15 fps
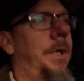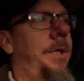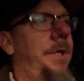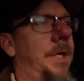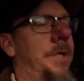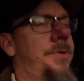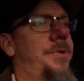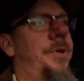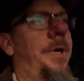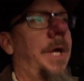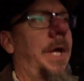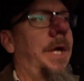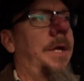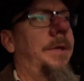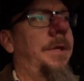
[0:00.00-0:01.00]

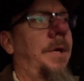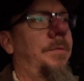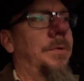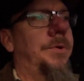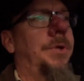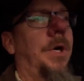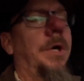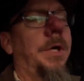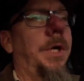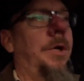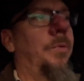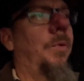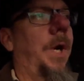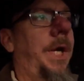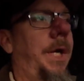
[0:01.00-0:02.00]
Yesterday they were
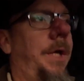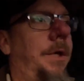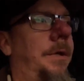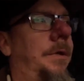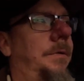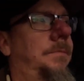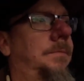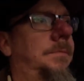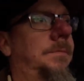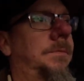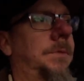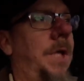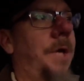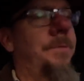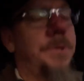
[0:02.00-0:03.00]
talking rain.
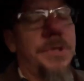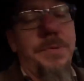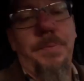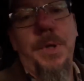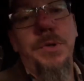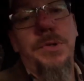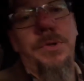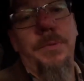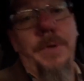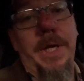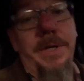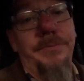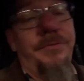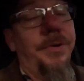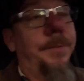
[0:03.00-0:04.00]
It was supposed to
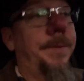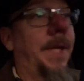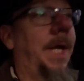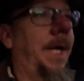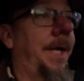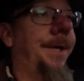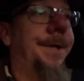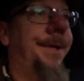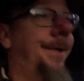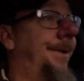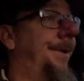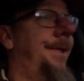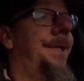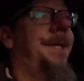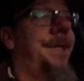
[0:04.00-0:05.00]
rain from like
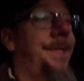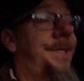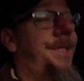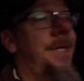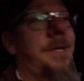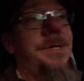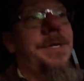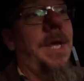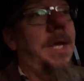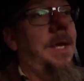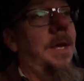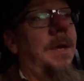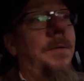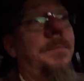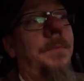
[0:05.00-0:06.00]
6
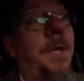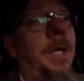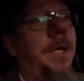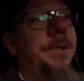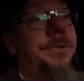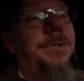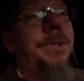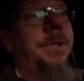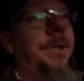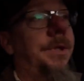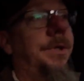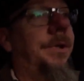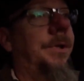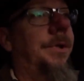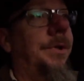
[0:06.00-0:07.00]
a.m.
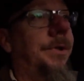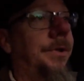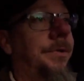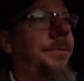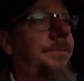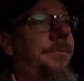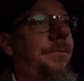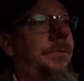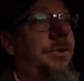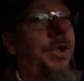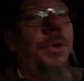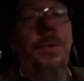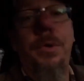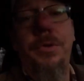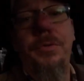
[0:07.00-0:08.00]
until
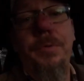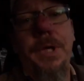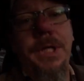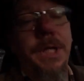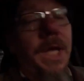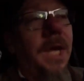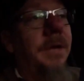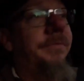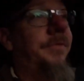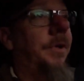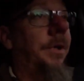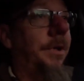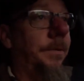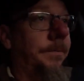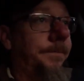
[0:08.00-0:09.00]
2 or 3 in the
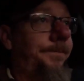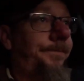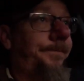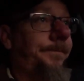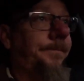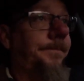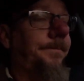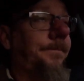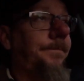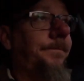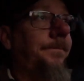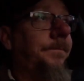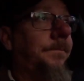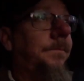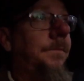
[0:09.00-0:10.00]
afternoon.
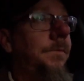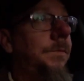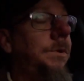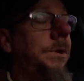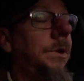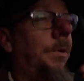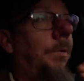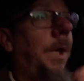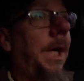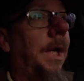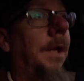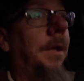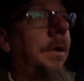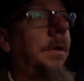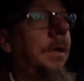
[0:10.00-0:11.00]

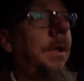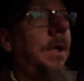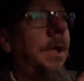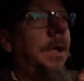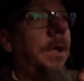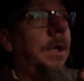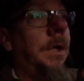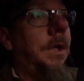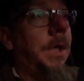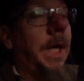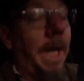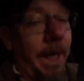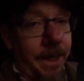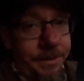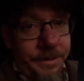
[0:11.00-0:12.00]
Well,
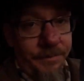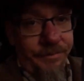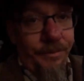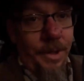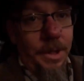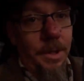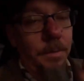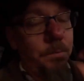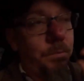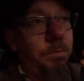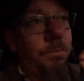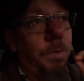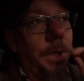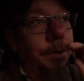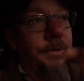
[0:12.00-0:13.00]
at the
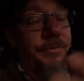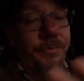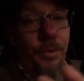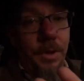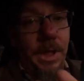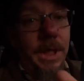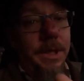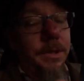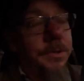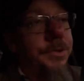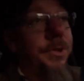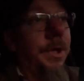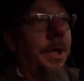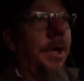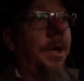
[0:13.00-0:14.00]
farm where the 4
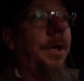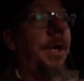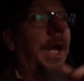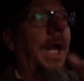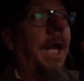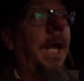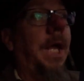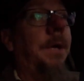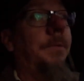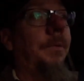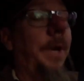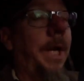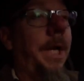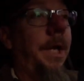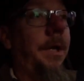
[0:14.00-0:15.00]
acres are, it
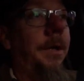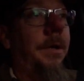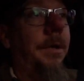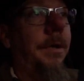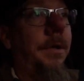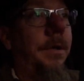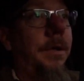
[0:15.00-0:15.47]
rained